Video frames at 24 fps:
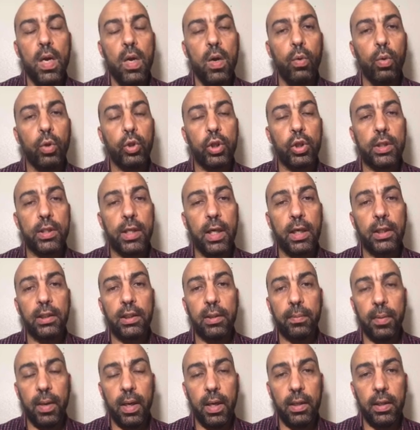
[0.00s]
which starts
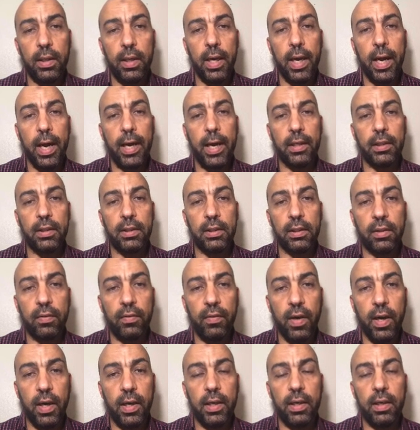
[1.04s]
by
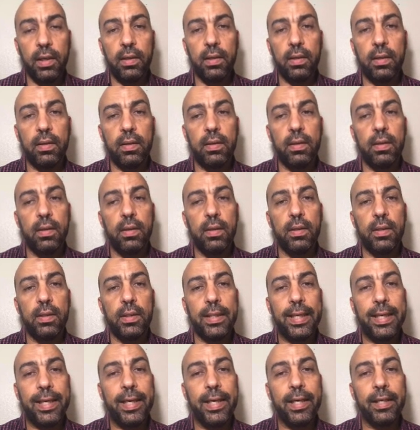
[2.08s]
identifying
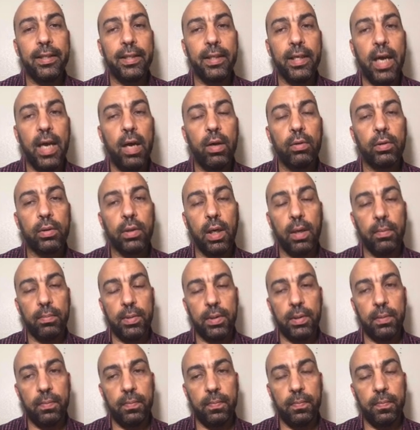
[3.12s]
the learning
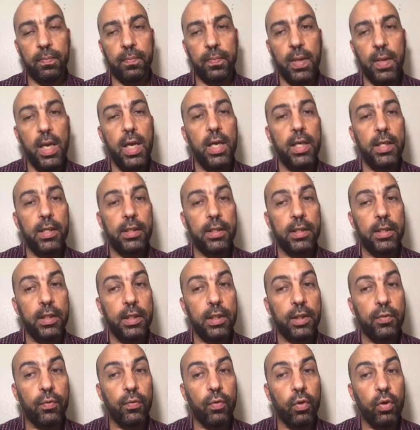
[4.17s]
outcomes. This
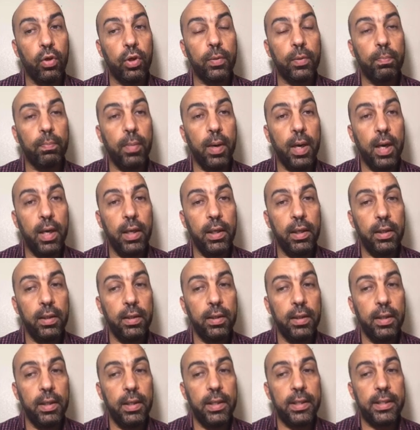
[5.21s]
is followed by
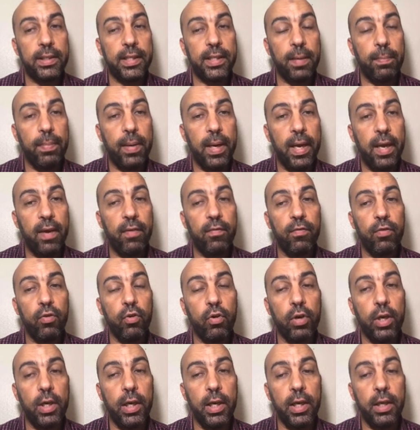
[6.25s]
the plan
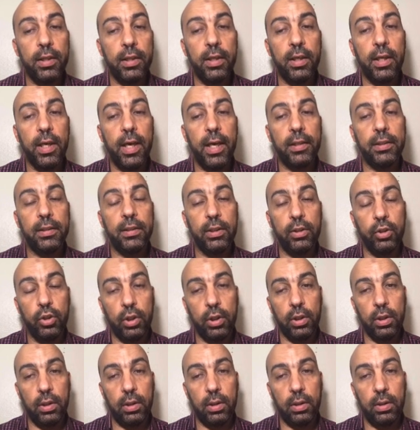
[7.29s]
for learning and teaching,
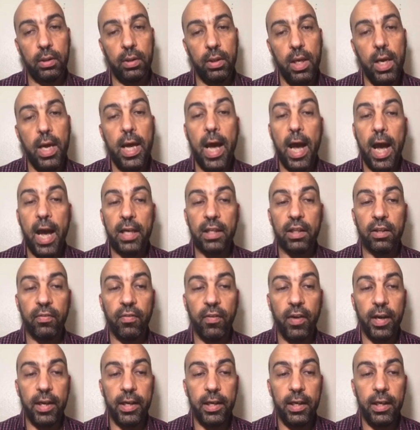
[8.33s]
and
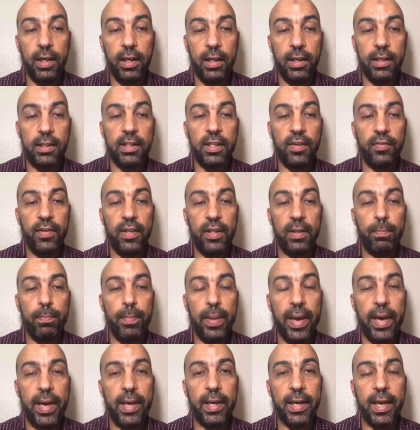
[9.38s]
finally the
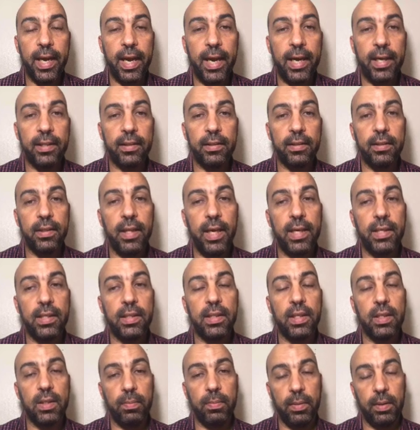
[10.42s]
feedback and
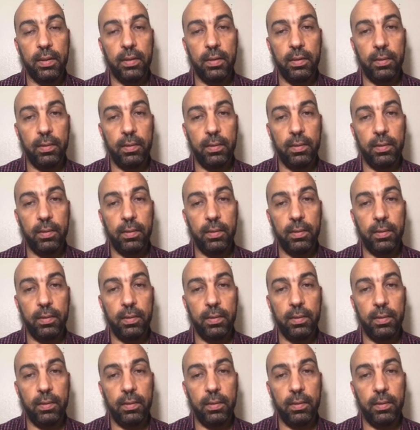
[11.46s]
assessment.